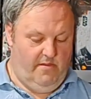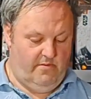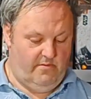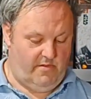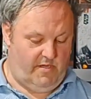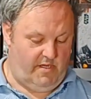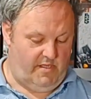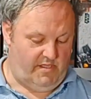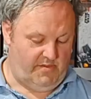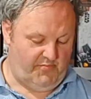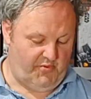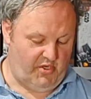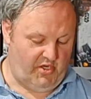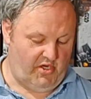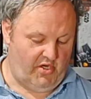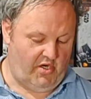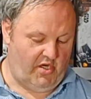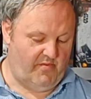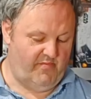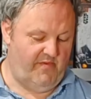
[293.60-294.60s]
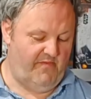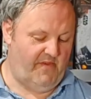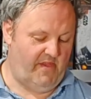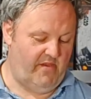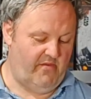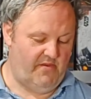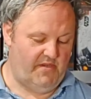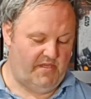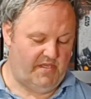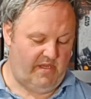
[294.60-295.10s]
Right, Brickeconomy
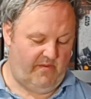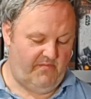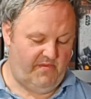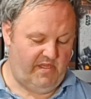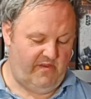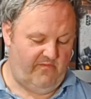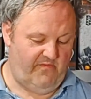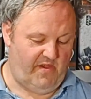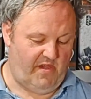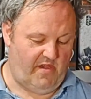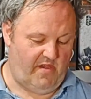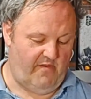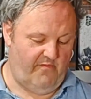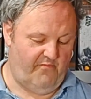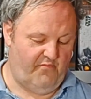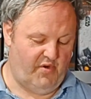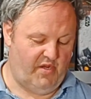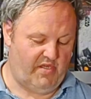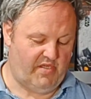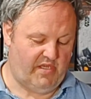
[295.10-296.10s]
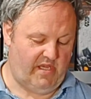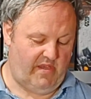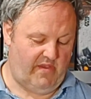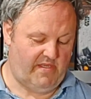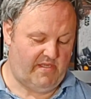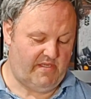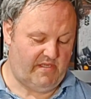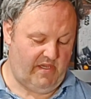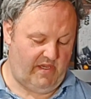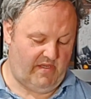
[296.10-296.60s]
value at 75,
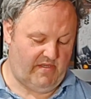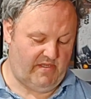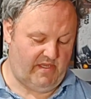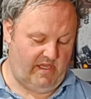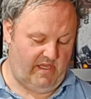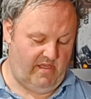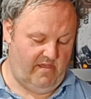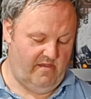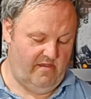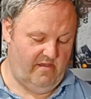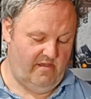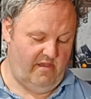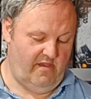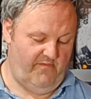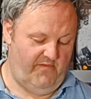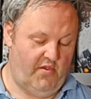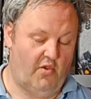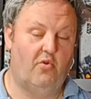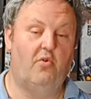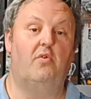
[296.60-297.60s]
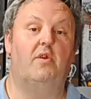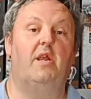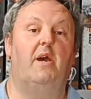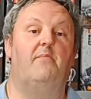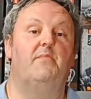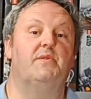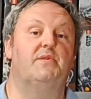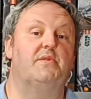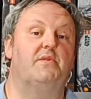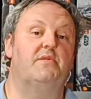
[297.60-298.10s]
BrickSet 60. If you go on
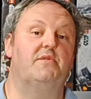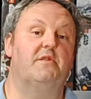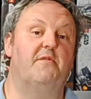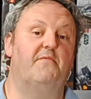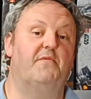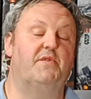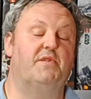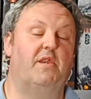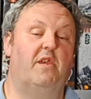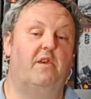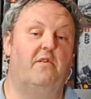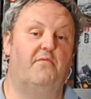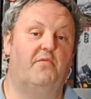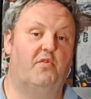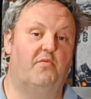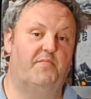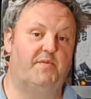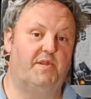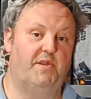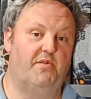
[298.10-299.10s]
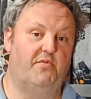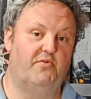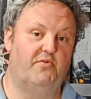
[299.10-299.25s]
Amazon, they're for sale for up to